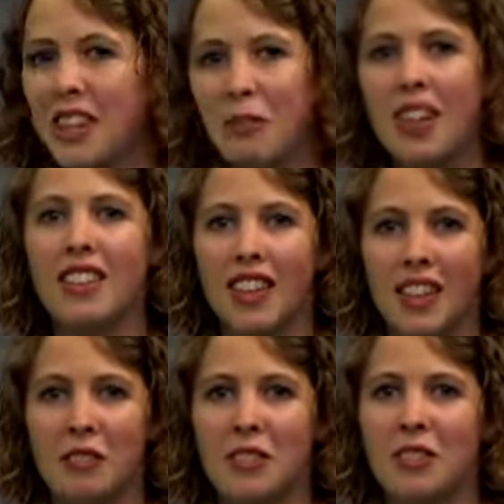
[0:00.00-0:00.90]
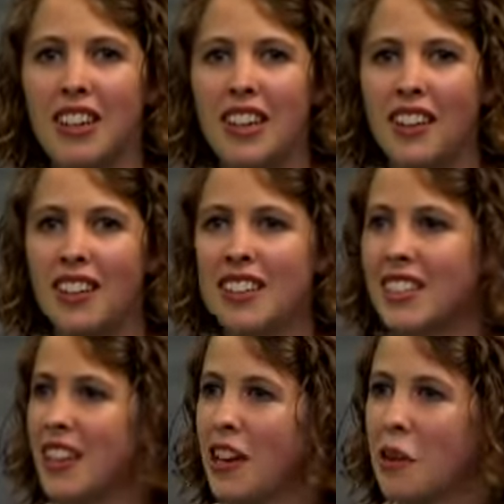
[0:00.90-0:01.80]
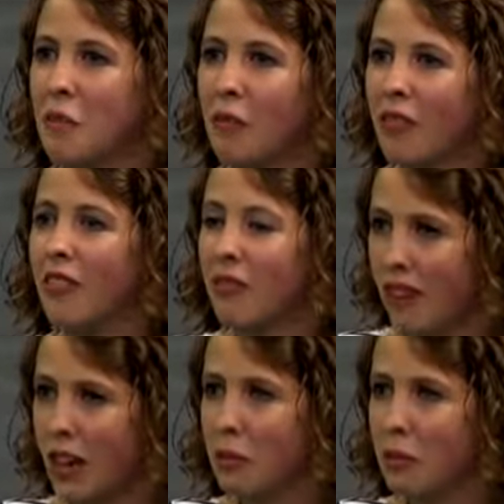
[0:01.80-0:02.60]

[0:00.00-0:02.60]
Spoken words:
me. Thank you for joining us. Fran